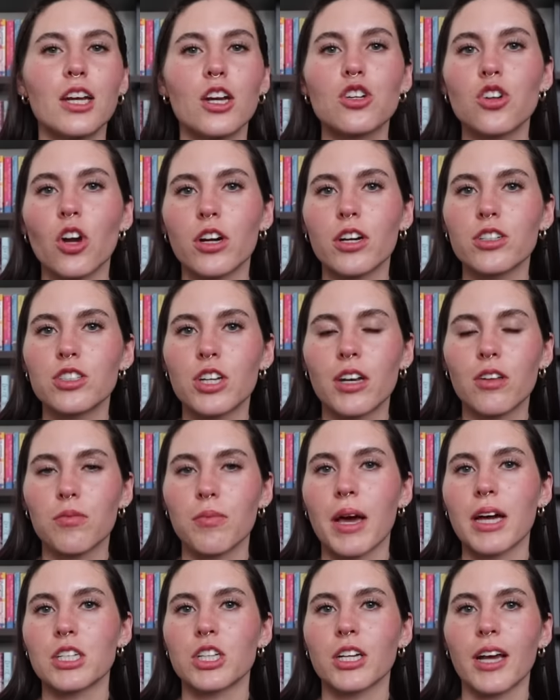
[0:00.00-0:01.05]
then A Darker Shade of
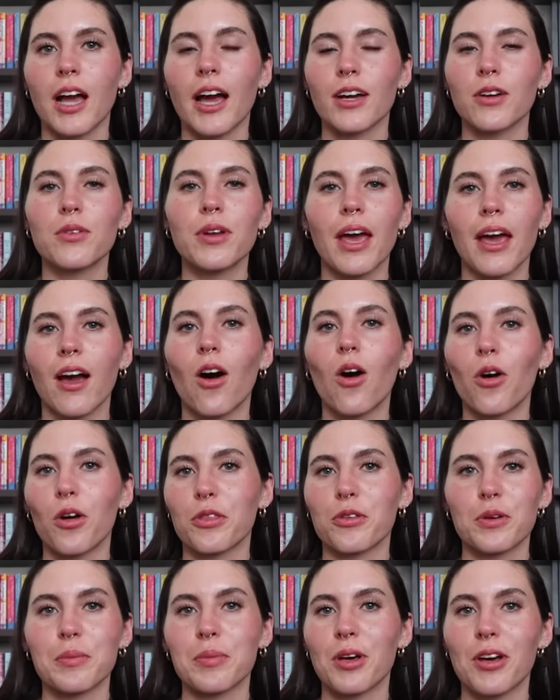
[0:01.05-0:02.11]
Magic. I own all
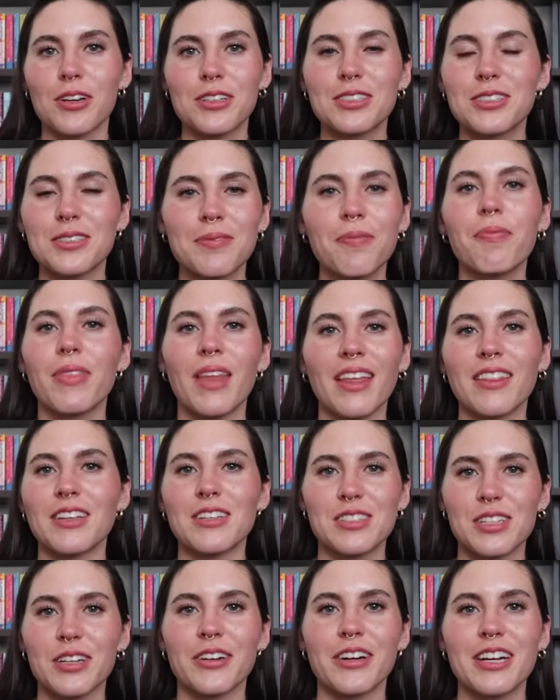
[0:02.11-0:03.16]
three books in
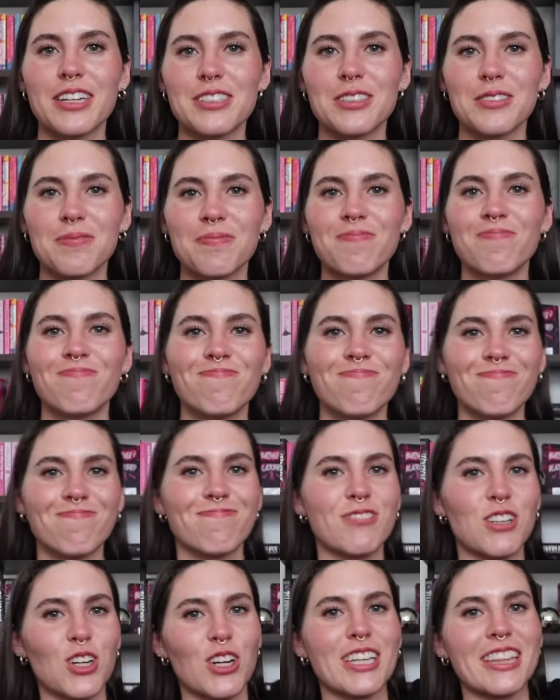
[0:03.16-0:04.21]
this series.
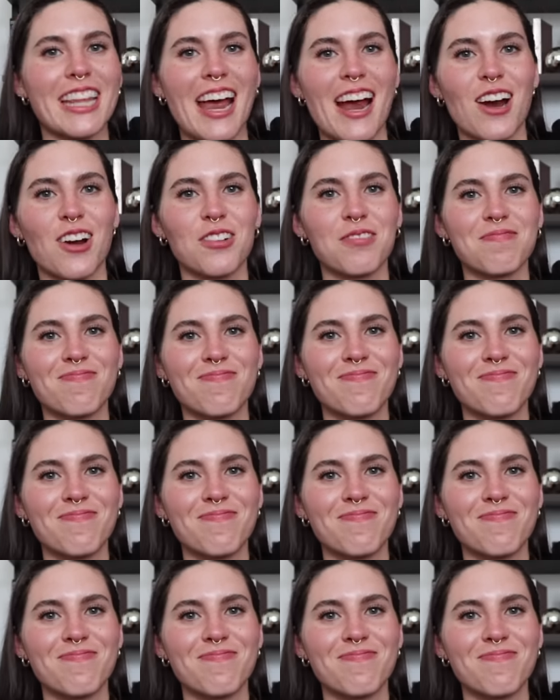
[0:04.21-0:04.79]
They're in there.